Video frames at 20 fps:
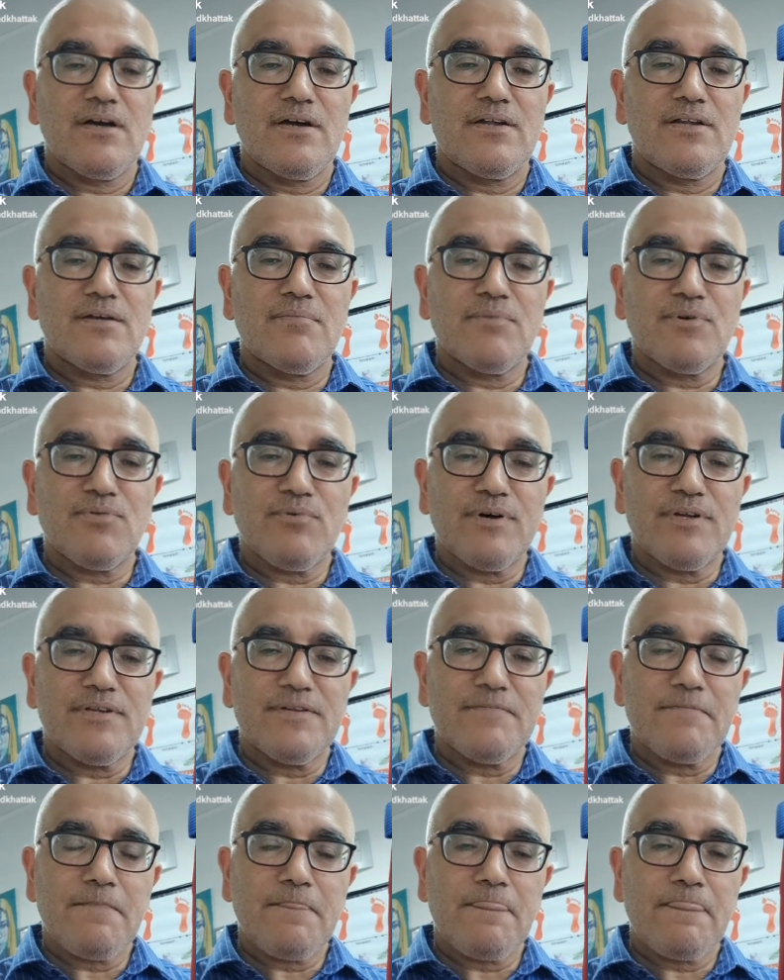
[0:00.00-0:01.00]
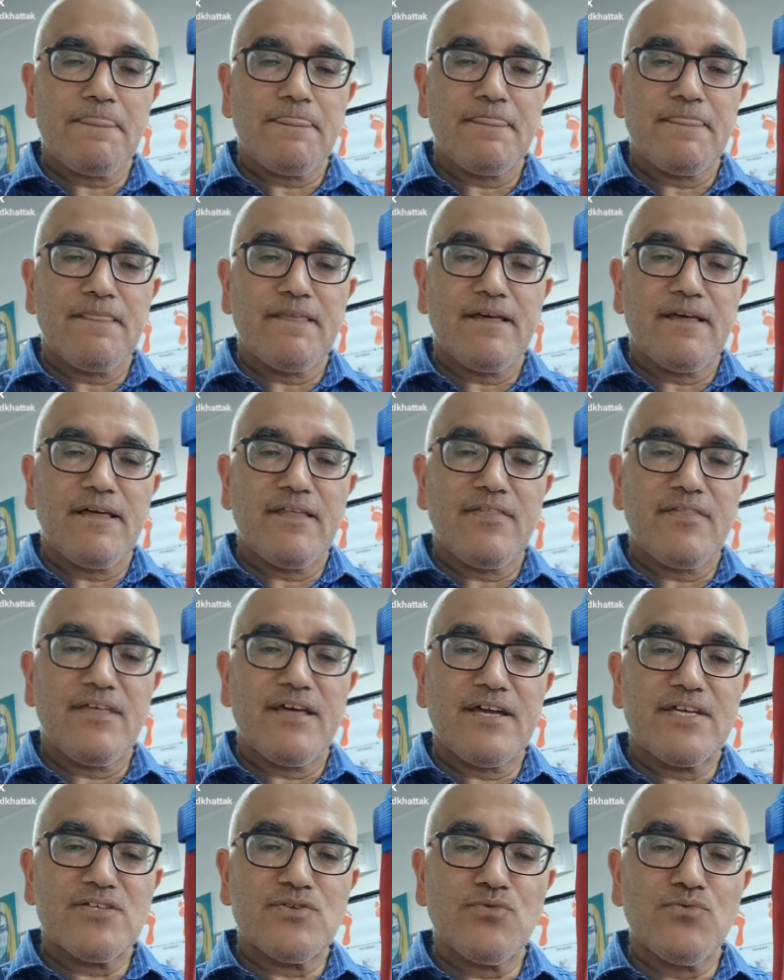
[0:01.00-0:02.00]
Number one,
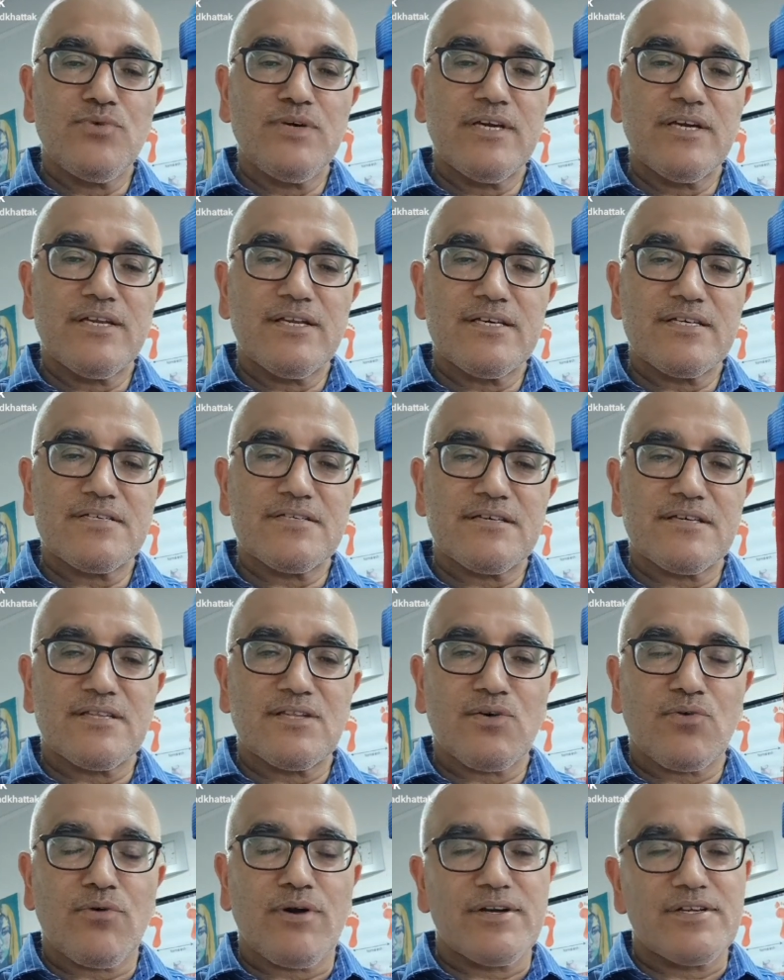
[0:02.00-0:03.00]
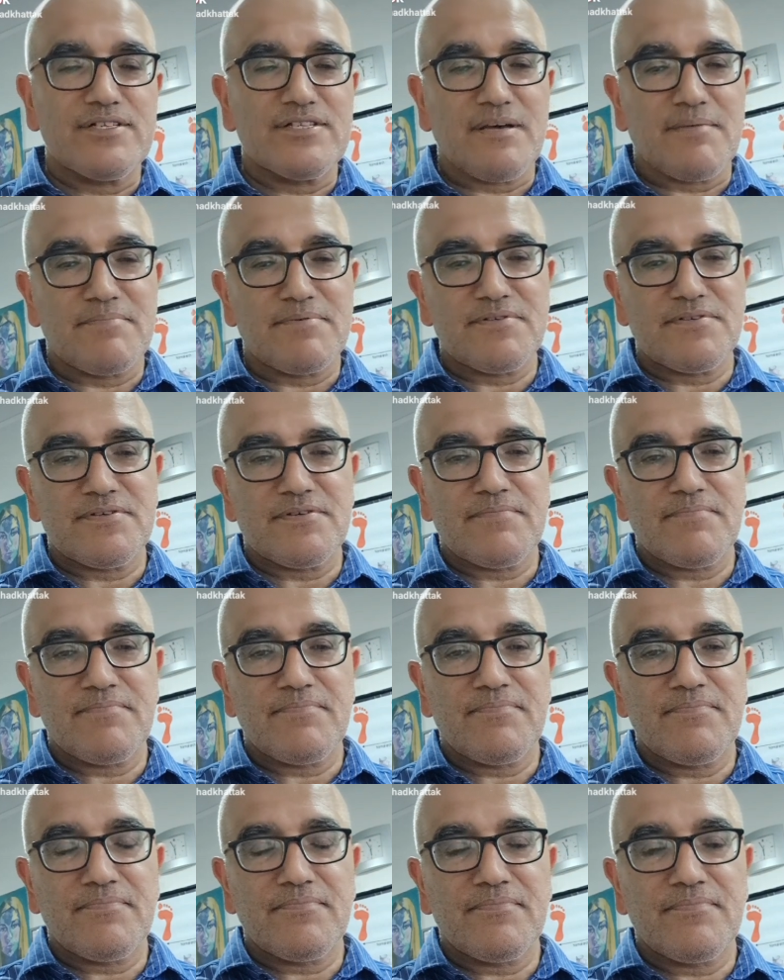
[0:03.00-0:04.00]
there is a weakness in the quadriceps.
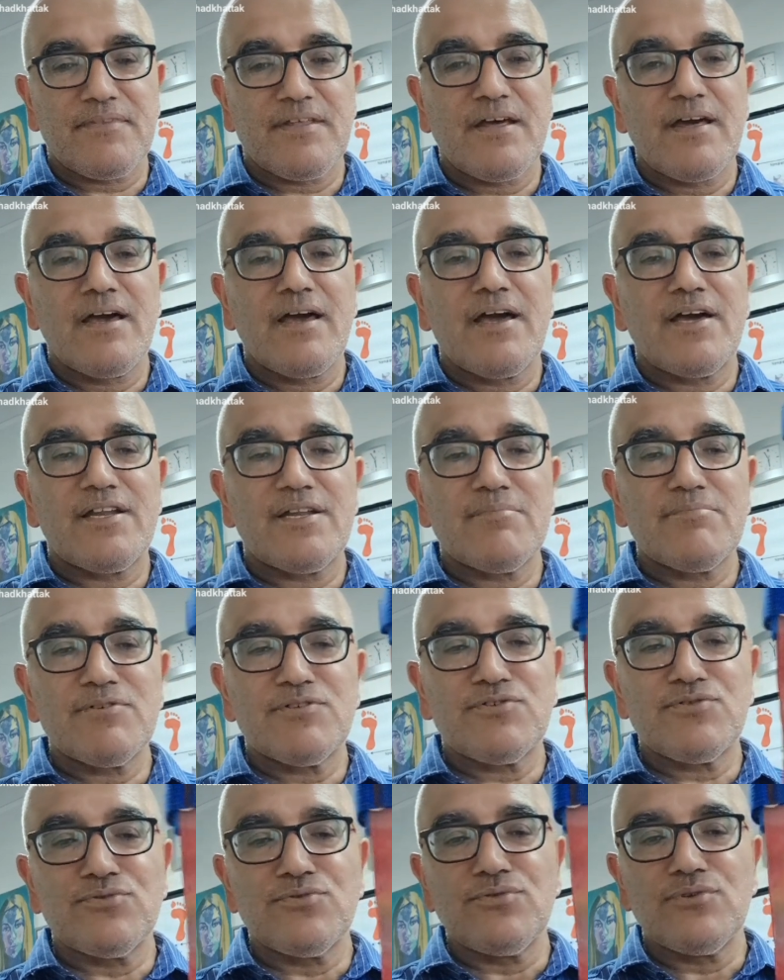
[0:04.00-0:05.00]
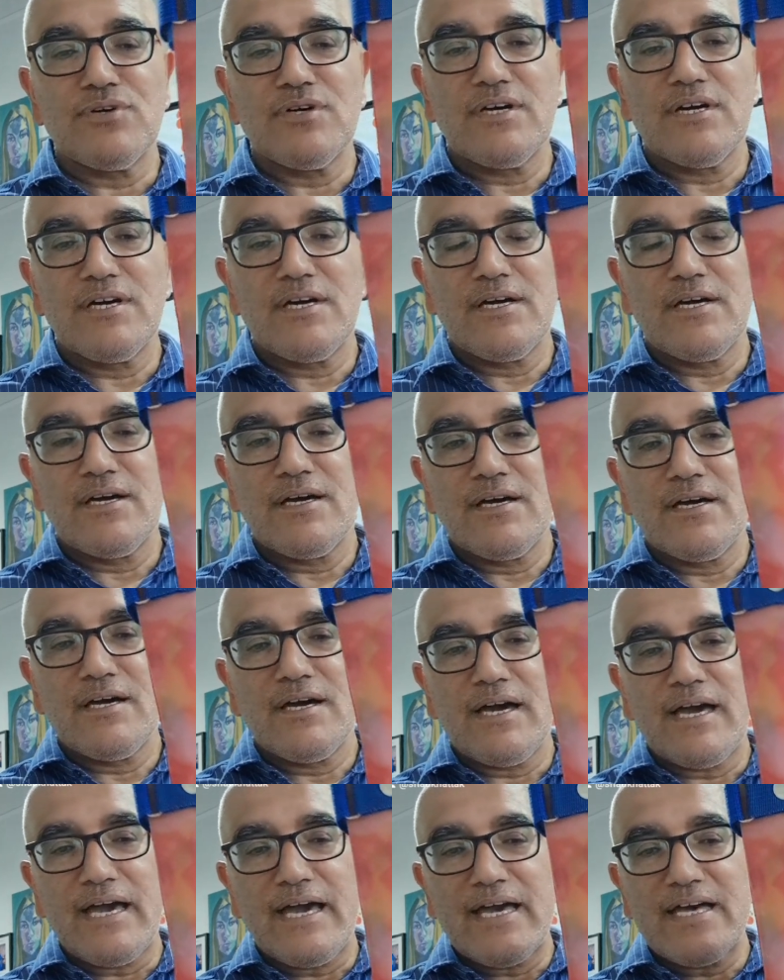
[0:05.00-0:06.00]
And number two,
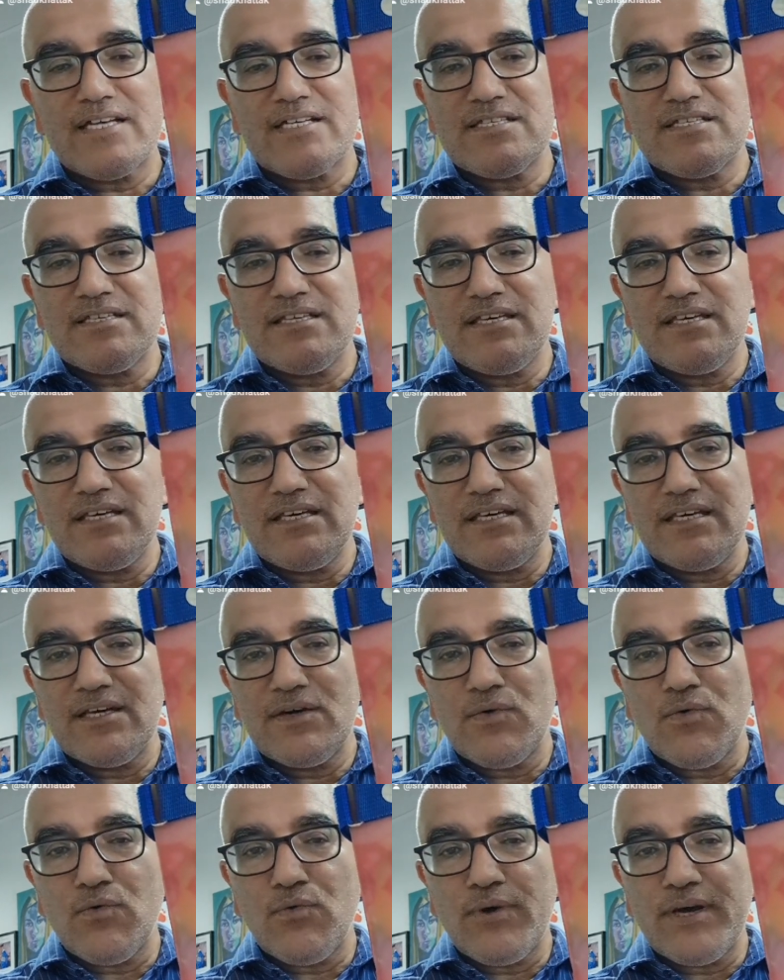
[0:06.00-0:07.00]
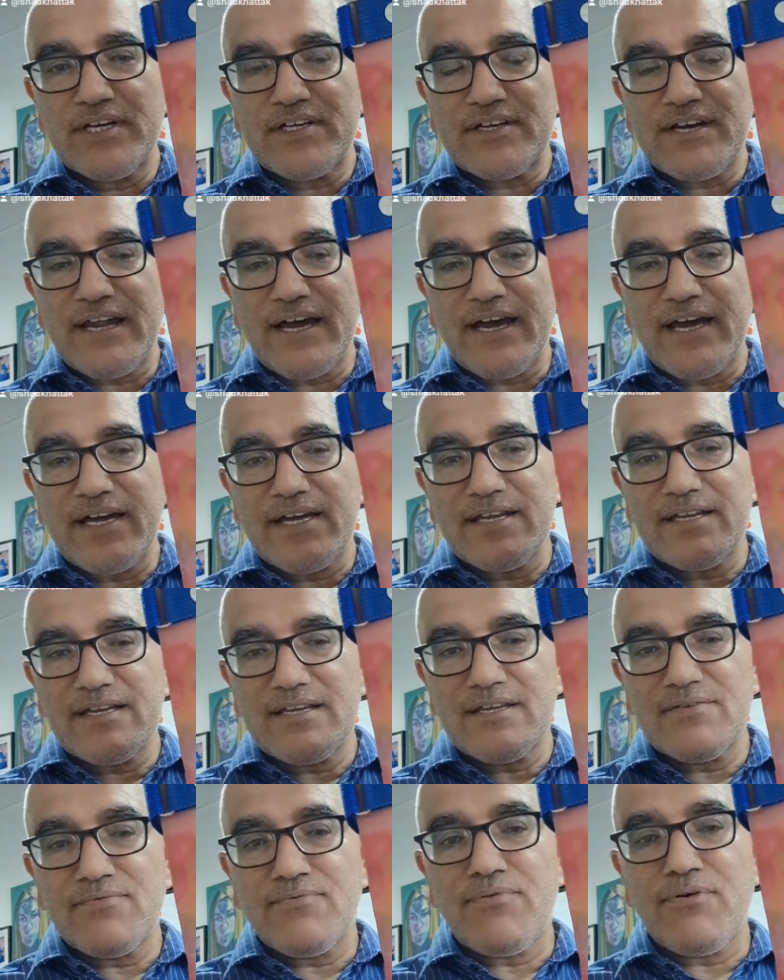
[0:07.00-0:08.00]
as the weight
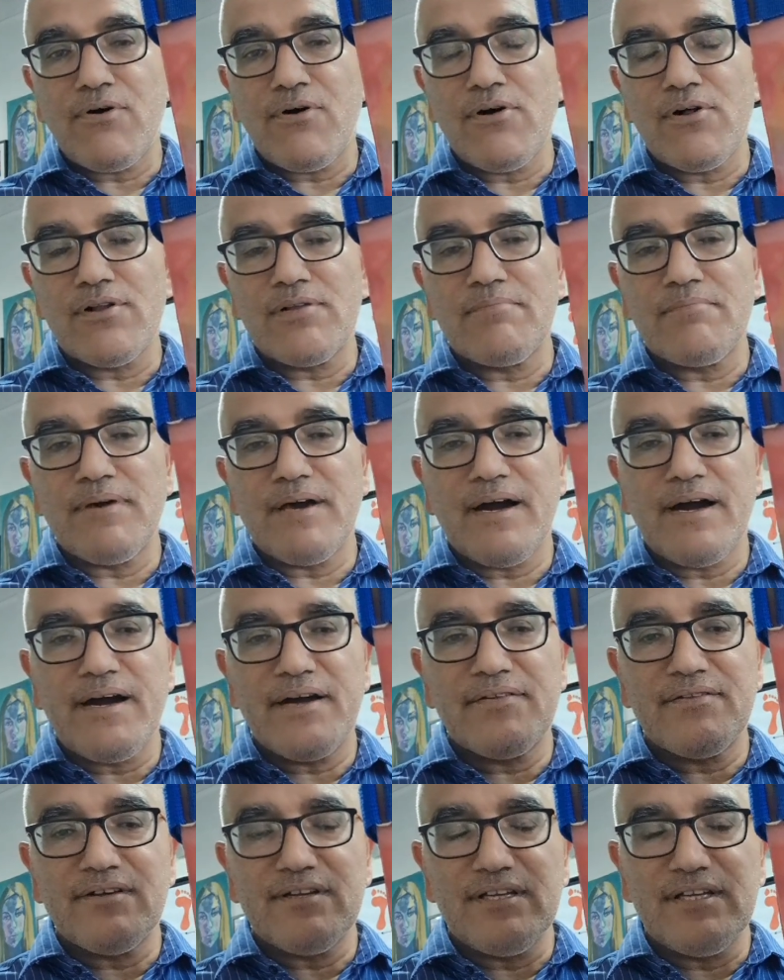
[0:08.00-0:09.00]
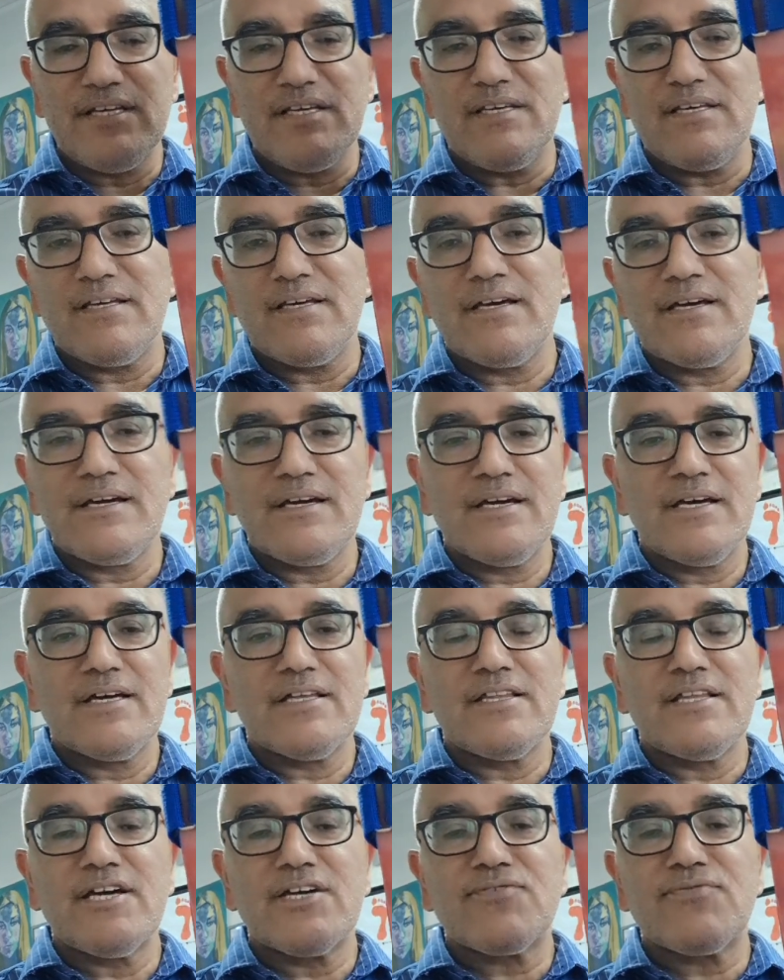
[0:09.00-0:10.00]
line falls behind the knee,
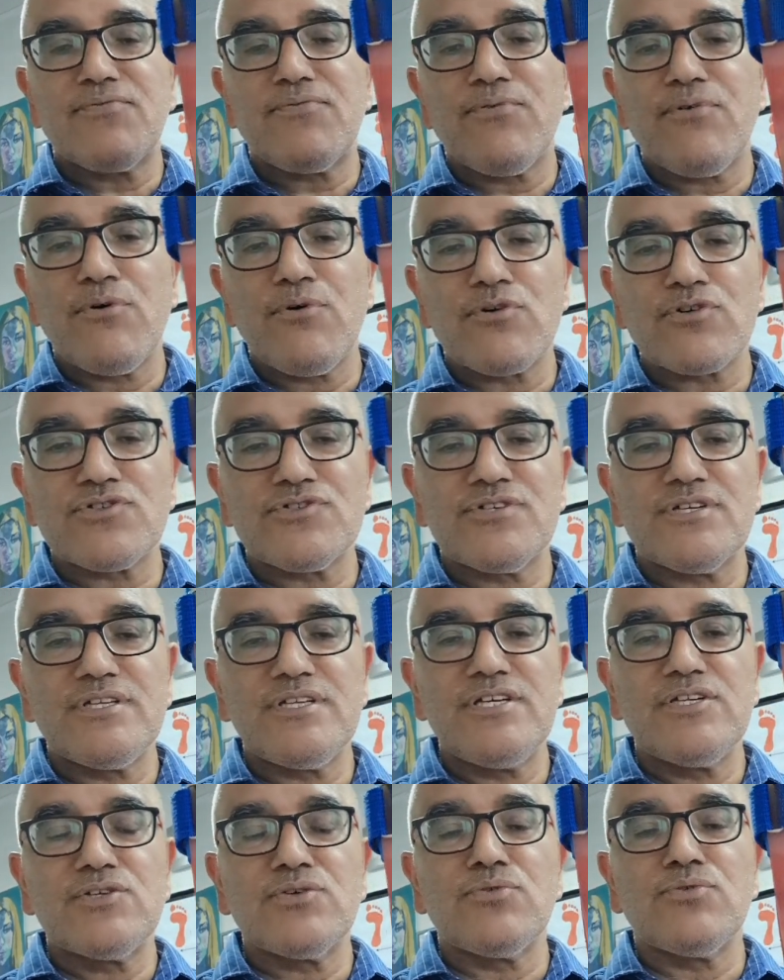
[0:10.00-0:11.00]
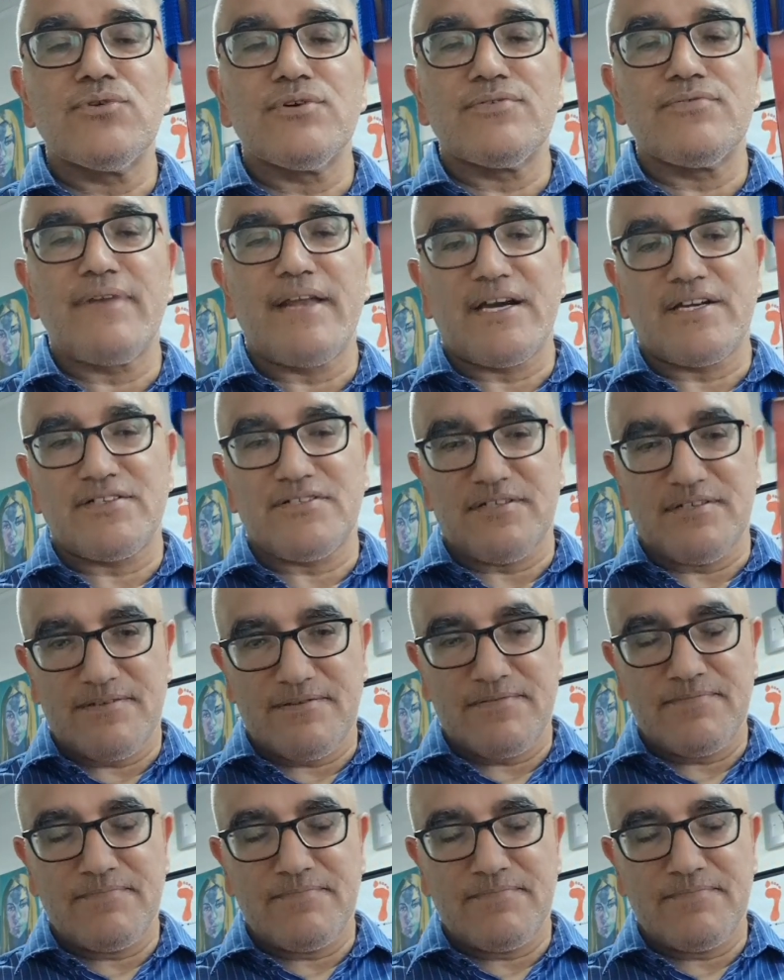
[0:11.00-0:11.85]
that forces the knee to go in flexion.